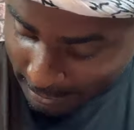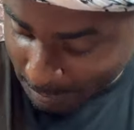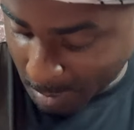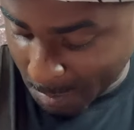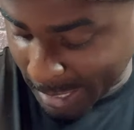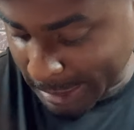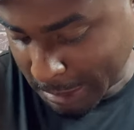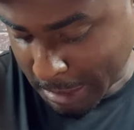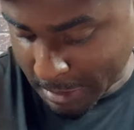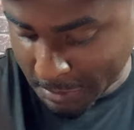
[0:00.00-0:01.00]
Is my mic
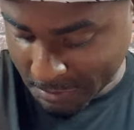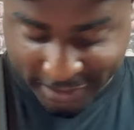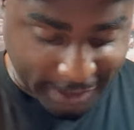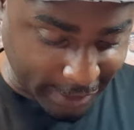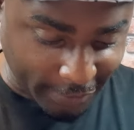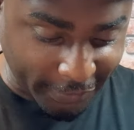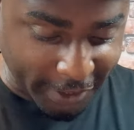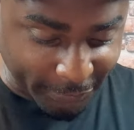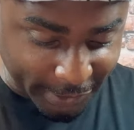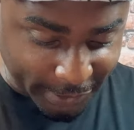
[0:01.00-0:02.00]
still on? Yeah, okay.
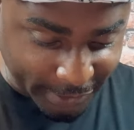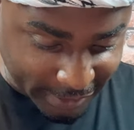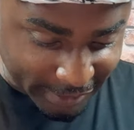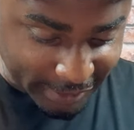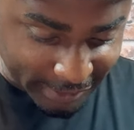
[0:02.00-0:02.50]
He was, he was just a